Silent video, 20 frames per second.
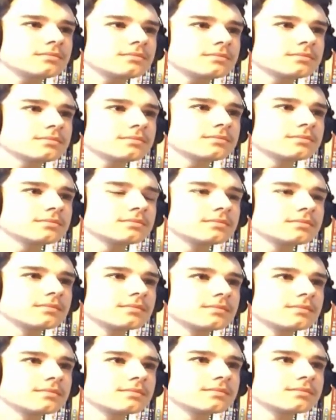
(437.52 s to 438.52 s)

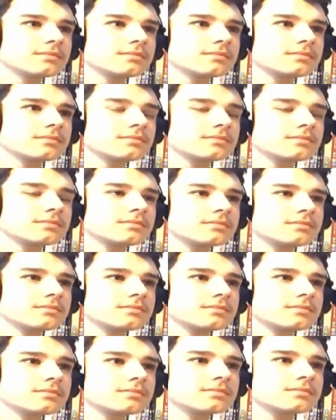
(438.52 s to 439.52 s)

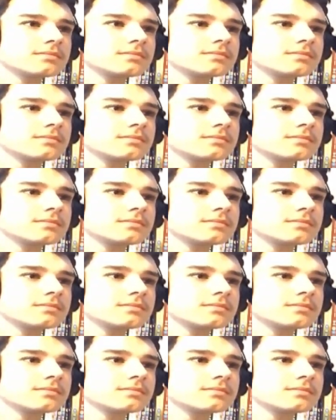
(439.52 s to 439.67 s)
The person shown says nothing.